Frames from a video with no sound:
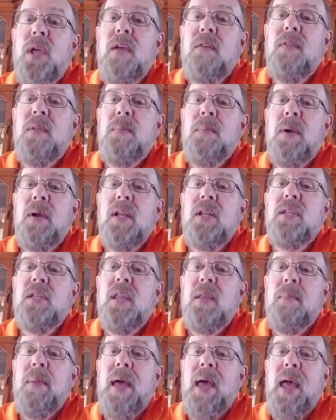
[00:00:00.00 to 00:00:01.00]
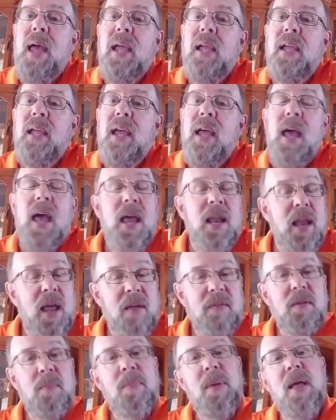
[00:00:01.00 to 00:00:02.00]
give the money to the bank, and they
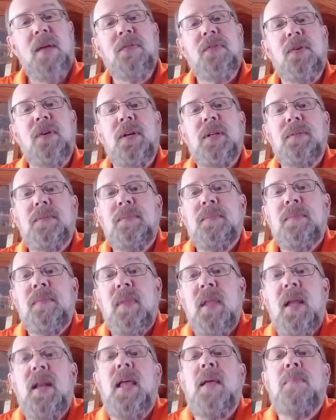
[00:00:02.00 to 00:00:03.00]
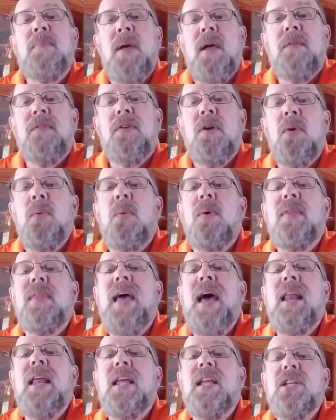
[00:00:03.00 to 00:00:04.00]
have to pay for it, and they pay for it with
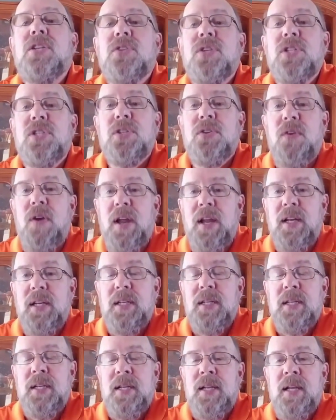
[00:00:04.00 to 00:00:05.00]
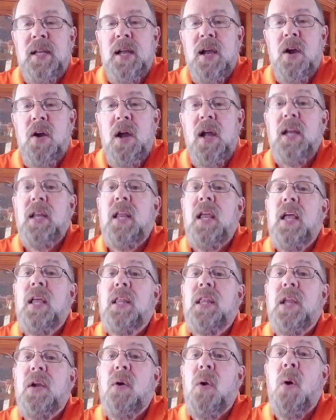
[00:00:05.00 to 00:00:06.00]
that interest rate, all right?
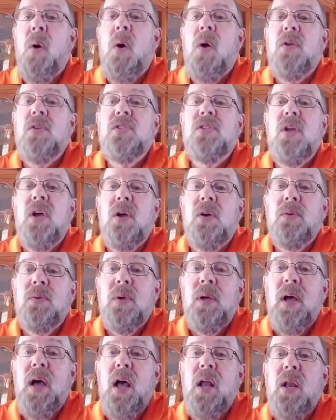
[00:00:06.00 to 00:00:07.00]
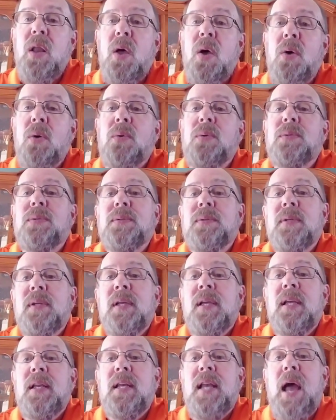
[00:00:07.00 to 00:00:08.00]
There are also a loan.
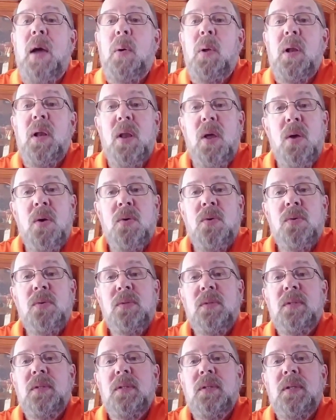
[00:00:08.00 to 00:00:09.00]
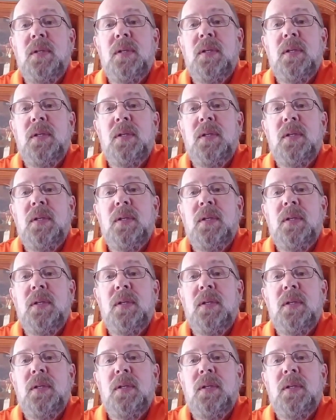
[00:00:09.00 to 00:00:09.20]
Now, a loan,